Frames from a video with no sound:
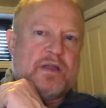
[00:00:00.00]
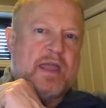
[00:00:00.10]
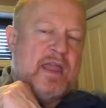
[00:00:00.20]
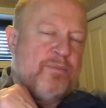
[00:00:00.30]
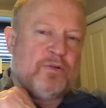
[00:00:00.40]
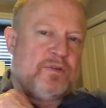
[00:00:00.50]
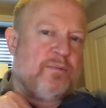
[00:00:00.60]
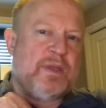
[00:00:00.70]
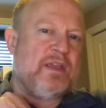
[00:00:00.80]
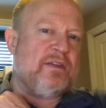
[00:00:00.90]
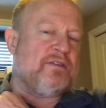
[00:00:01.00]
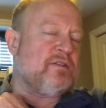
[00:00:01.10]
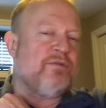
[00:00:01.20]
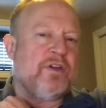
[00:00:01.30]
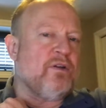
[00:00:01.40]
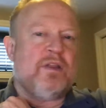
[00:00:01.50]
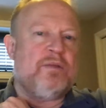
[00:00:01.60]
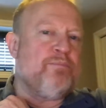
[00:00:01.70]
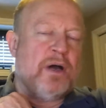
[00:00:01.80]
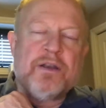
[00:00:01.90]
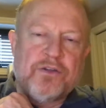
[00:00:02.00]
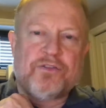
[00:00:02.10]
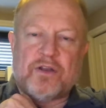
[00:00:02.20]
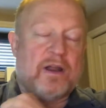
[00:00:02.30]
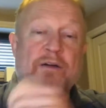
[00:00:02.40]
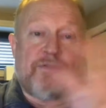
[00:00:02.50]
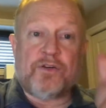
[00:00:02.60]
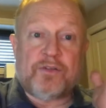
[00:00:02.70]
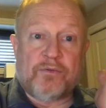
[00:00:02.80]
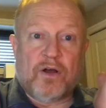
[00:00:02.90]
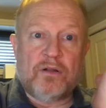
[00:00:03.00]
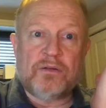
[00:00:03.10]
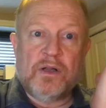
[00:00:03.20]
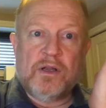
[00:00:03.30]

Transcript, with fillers: able to be severely punished enough, first of all,